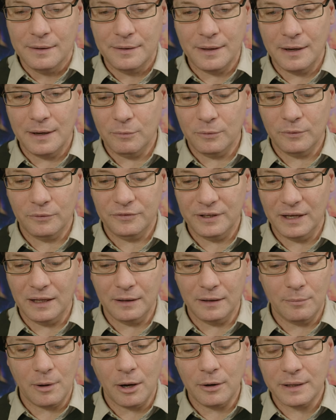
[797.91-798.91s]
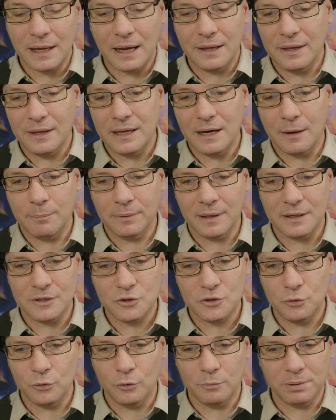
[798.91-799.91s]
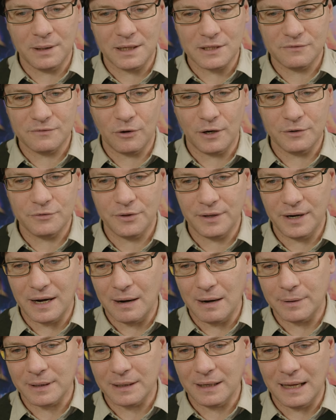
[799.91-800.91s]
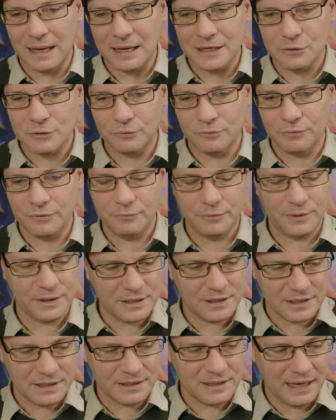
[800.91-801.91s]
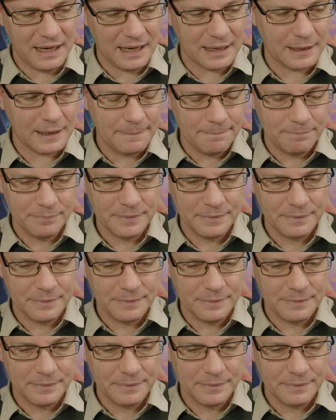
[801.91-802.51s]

they will tell them, okay, they get a plus two or plus five to their armor class with, with this attack.